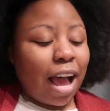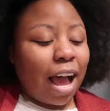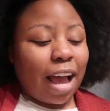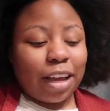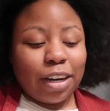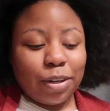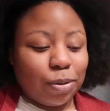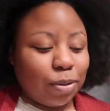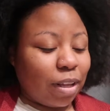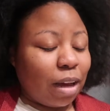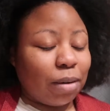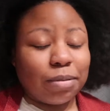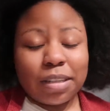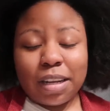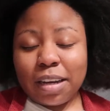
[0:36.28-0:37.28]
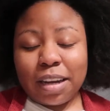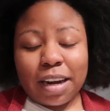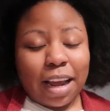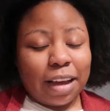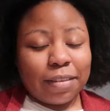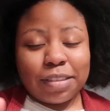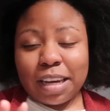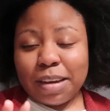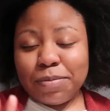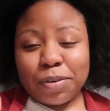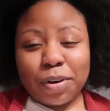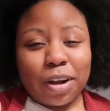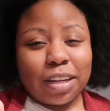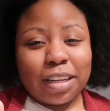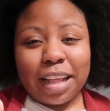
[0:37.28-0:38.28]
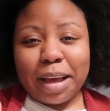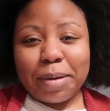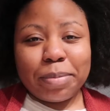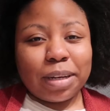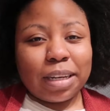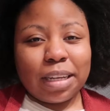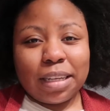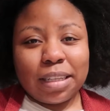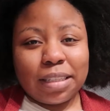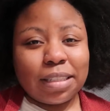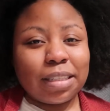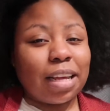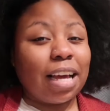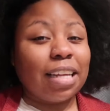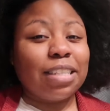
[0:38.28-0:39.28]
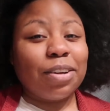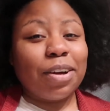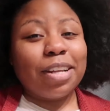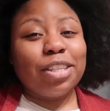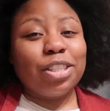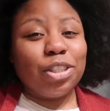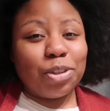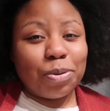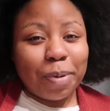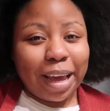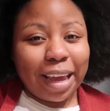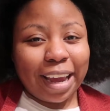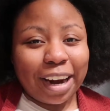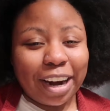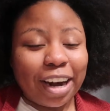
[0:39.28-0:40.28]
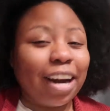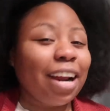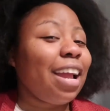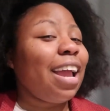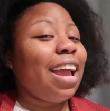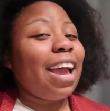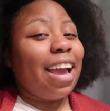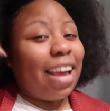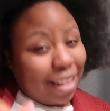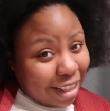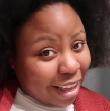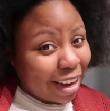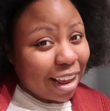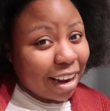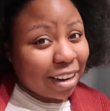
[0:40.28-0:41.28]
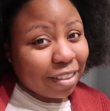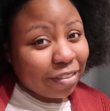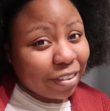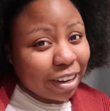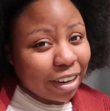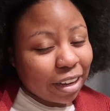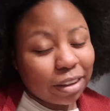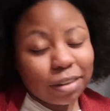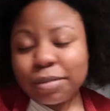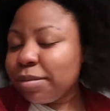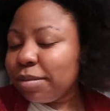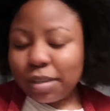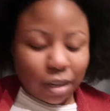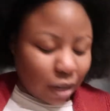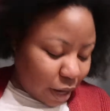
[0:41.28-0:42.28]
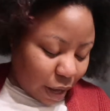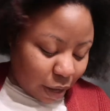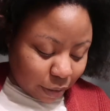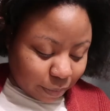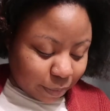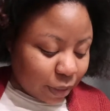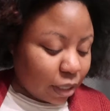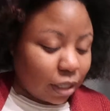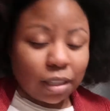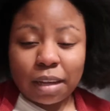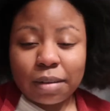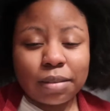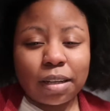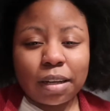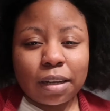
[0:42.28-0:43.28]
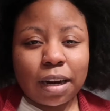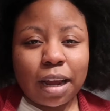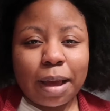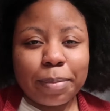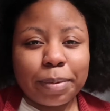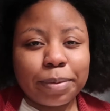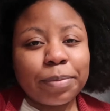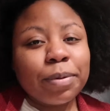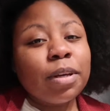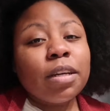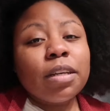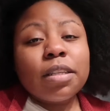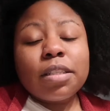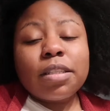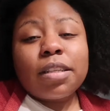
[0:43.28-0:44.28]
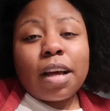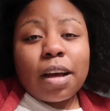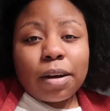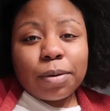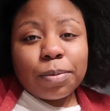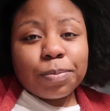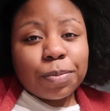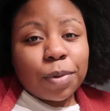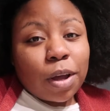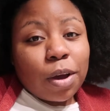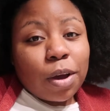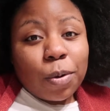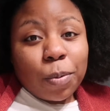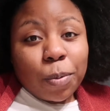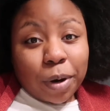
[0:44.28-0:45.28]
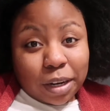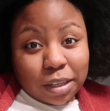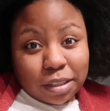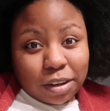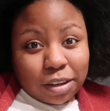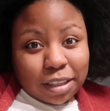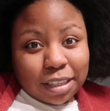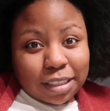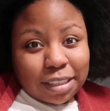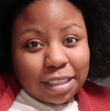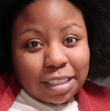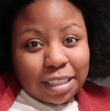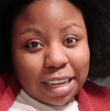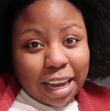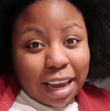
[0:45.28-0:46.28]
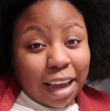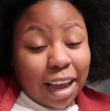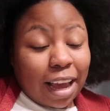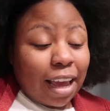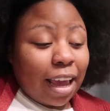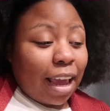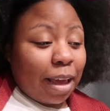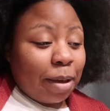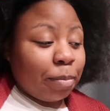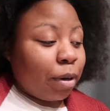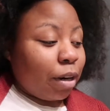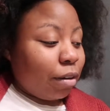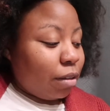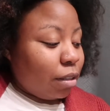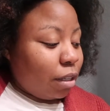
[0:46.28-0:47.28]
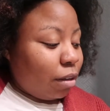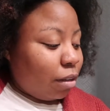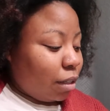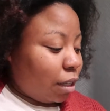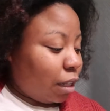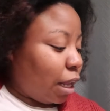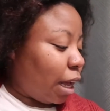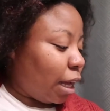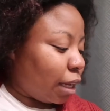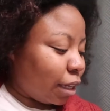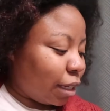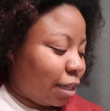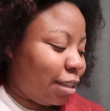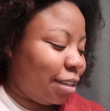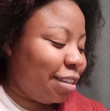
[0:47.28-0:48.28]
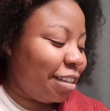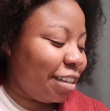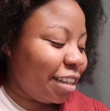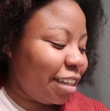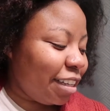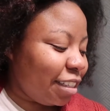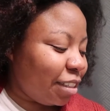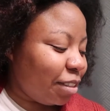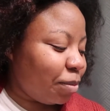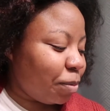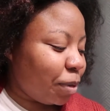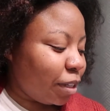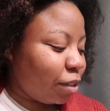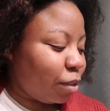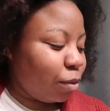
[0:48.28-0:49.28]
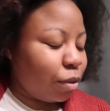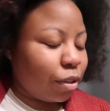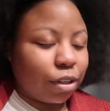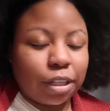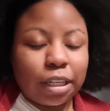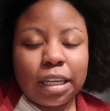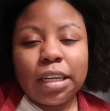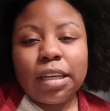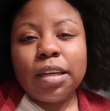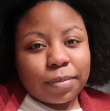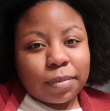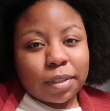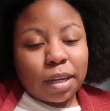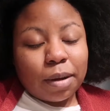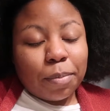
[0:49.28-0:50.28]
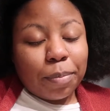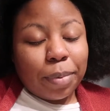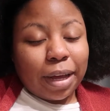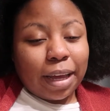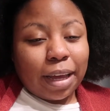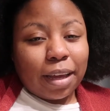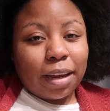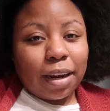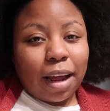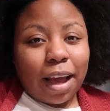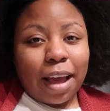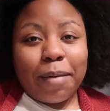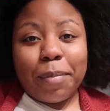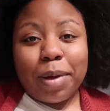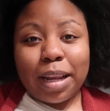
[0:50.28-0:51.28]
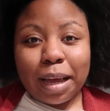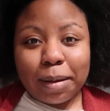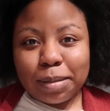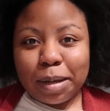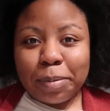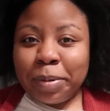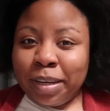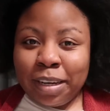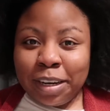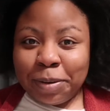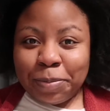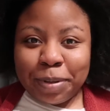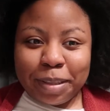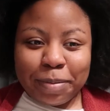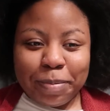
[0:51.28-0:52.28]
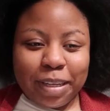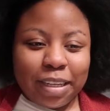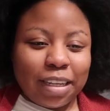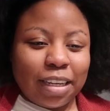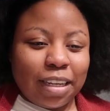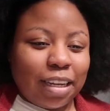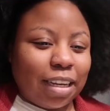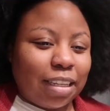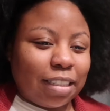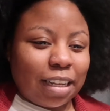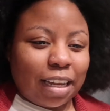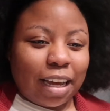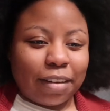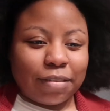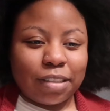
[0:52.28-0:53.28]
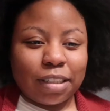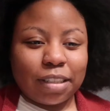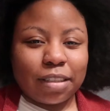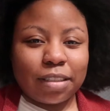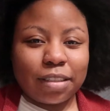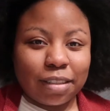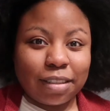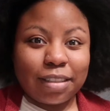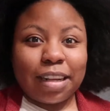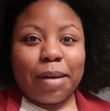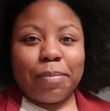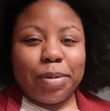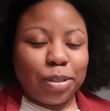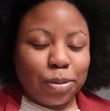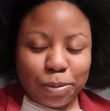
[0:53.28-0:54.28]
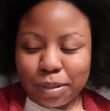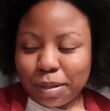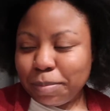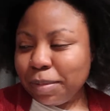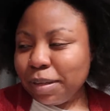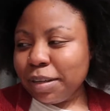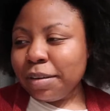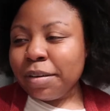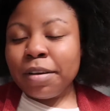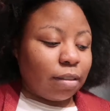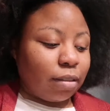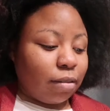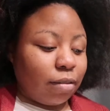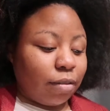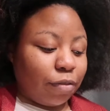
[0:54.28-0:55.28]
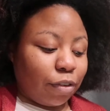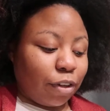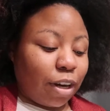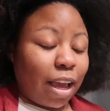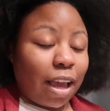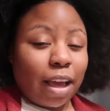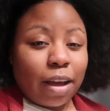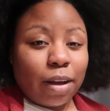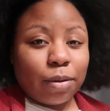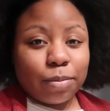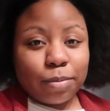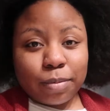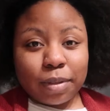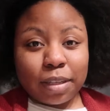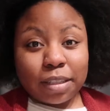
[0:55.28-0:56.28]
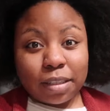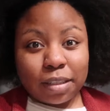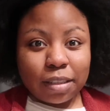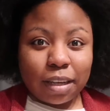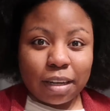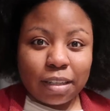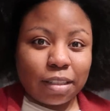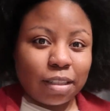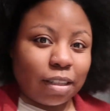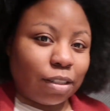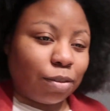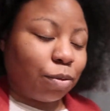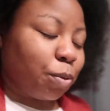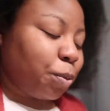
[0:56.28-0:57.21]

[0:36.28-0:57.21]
I knew that I was not going to have time for all of that, because I still had to do my hair and then edit the video. Nah, that was not going to happen. So we're going to start this today. I am currently on the clock. It's what, 2:30, but I have my laptop in here with me in case I have to stop and do something. For now, let's just get into this real